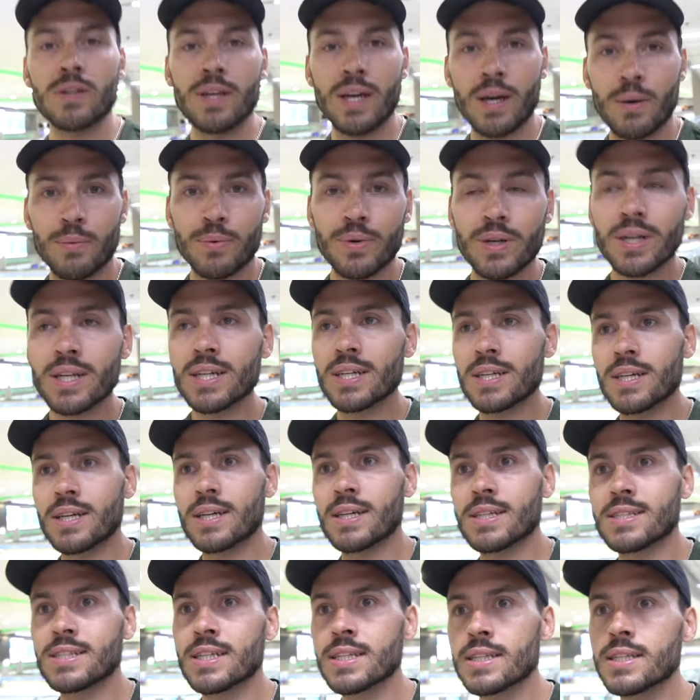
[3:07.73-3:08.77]
yeah, we're
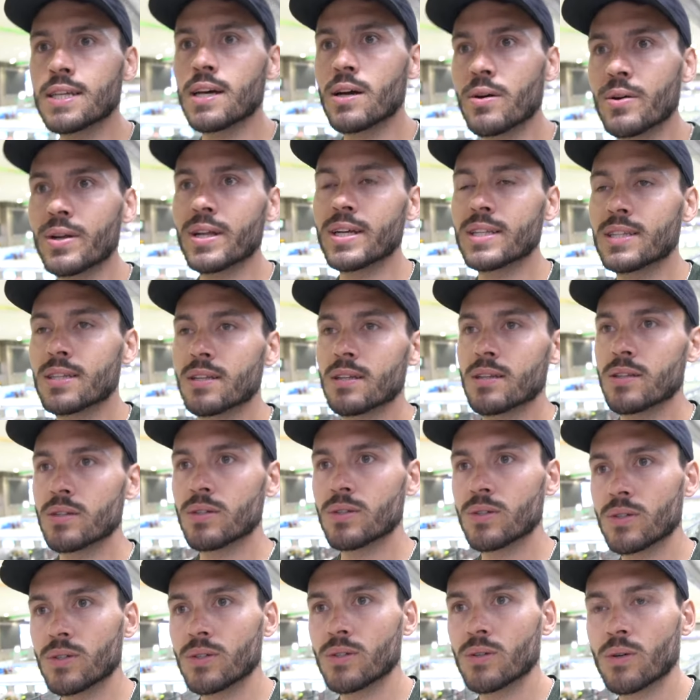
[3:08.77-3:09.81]
gonna sit down at the
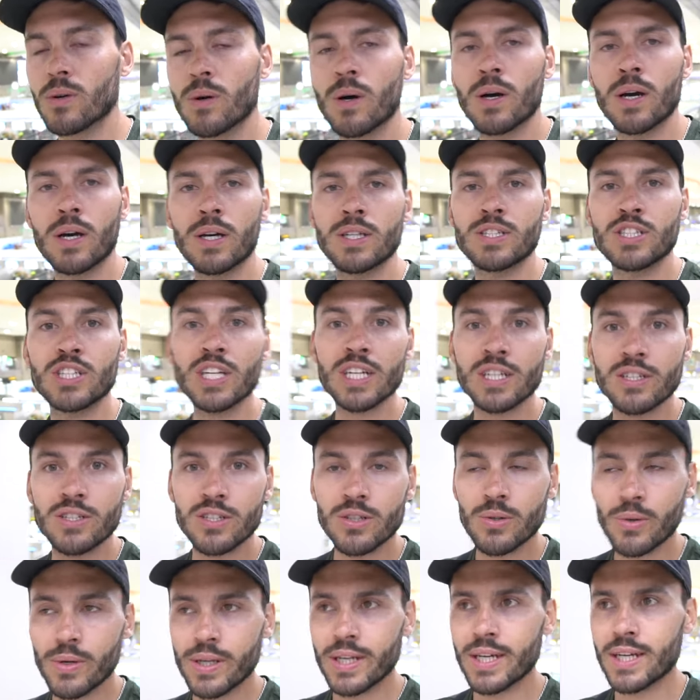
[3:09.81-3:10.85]
little chicken
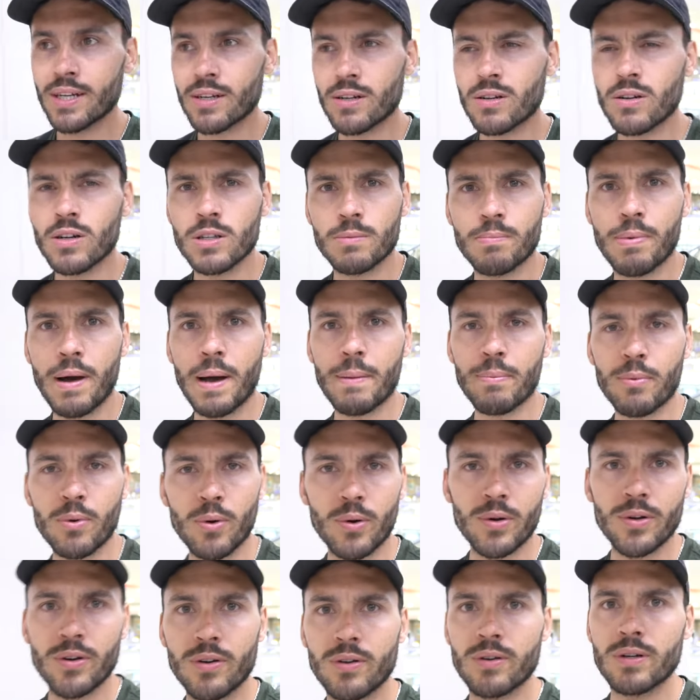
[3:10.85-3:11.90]
joint here called Pop
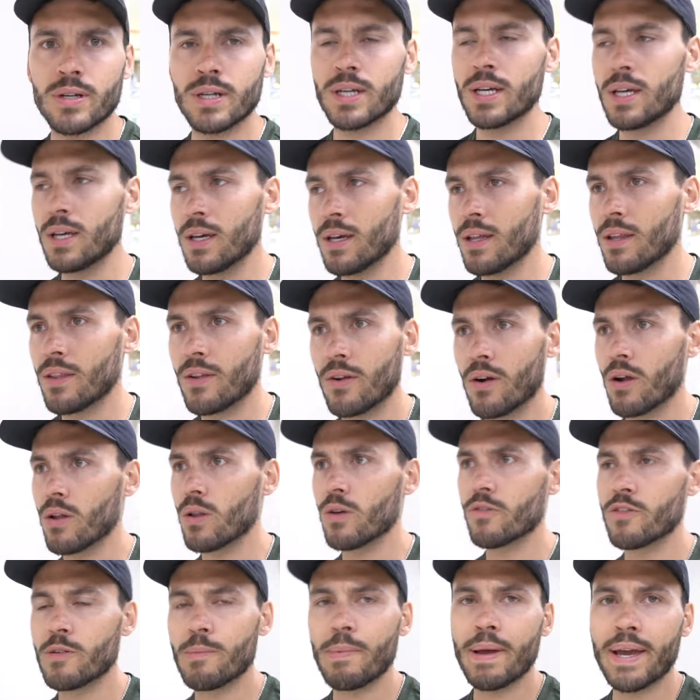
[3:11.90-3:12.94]
Corner. They're all
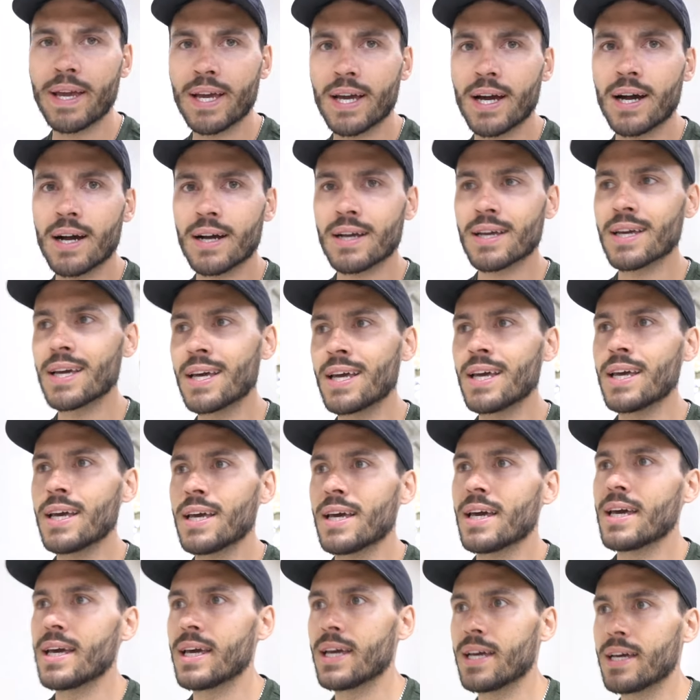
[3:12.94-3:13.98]
over Bangkok.
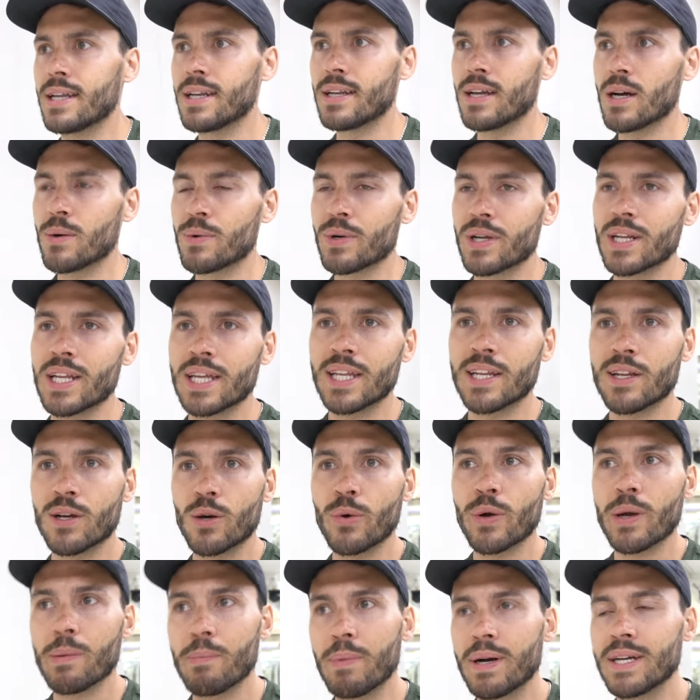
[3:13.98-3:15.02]
And uh, we're gonna get a
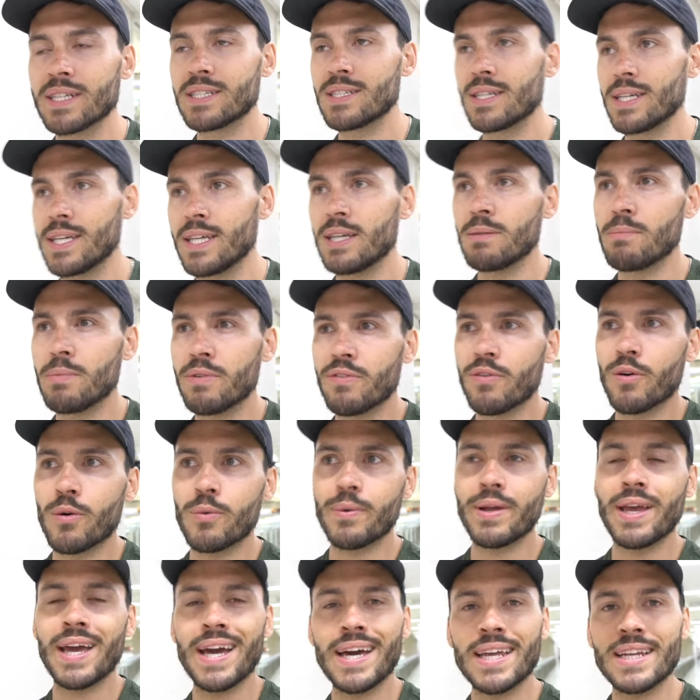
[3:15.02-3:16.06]
quick bite to eat before
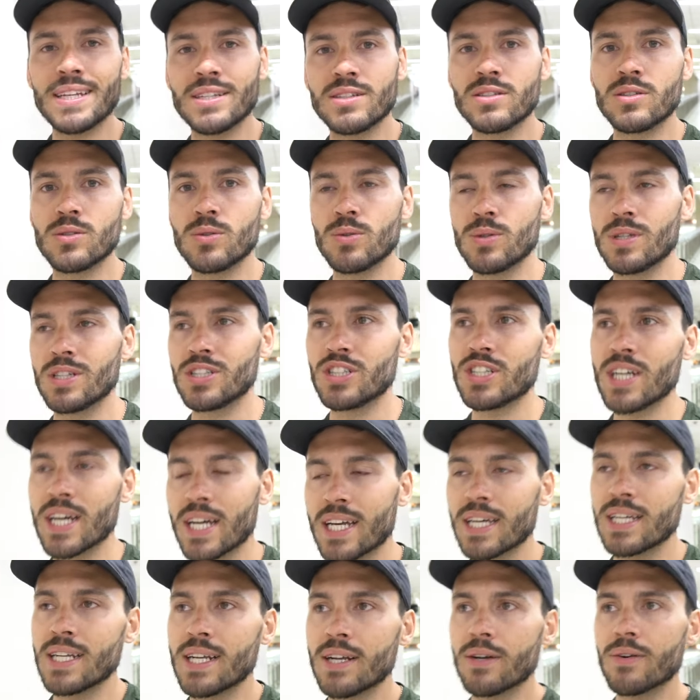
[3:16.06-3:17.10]
we head into the
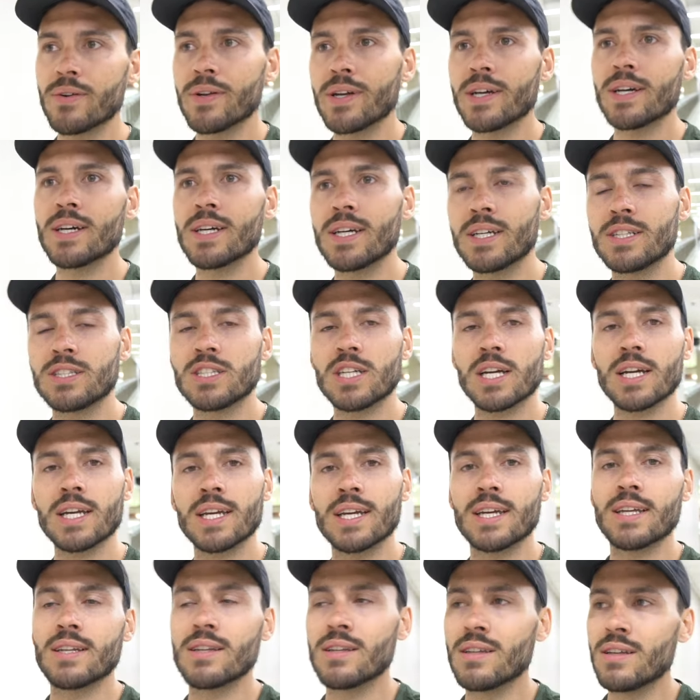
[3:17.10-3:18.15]
check-in area and check
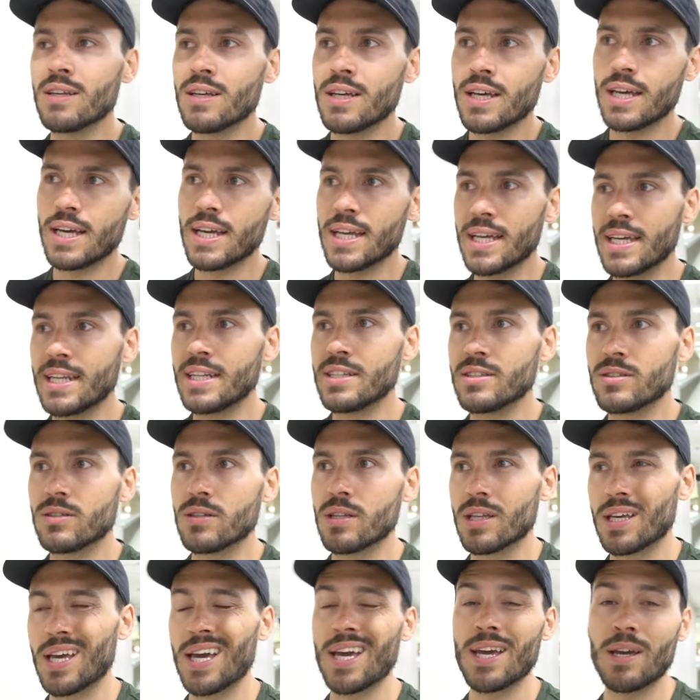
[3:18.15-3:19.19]
in and get into
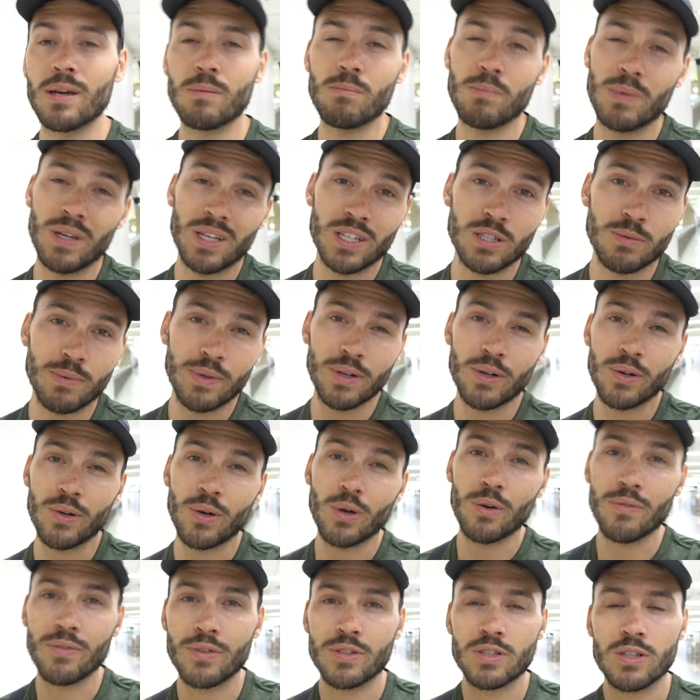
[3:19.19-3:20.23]
the gate because we don't
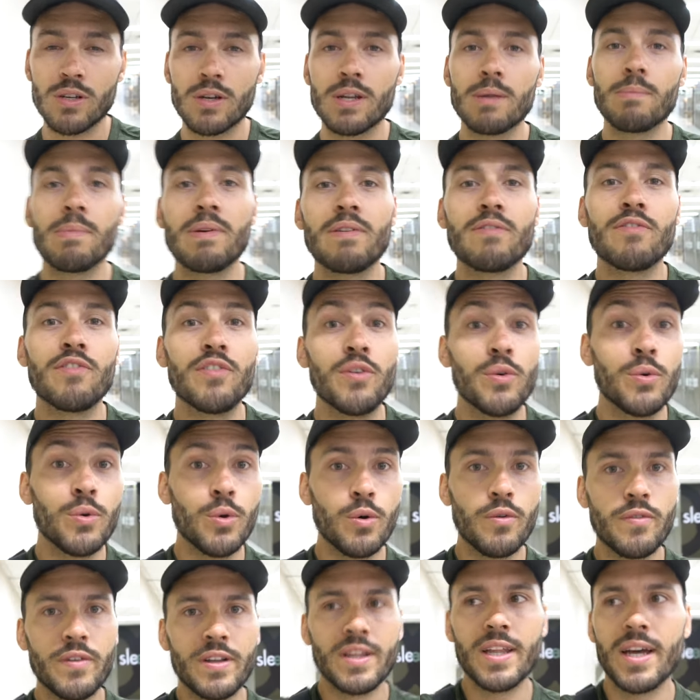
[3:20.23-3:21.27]
know if there's gonna be food
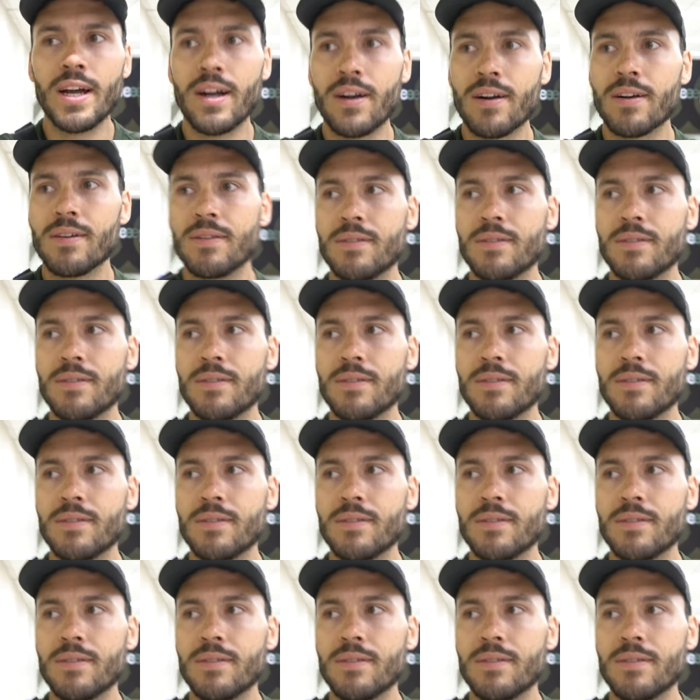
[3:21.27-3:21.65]
over there.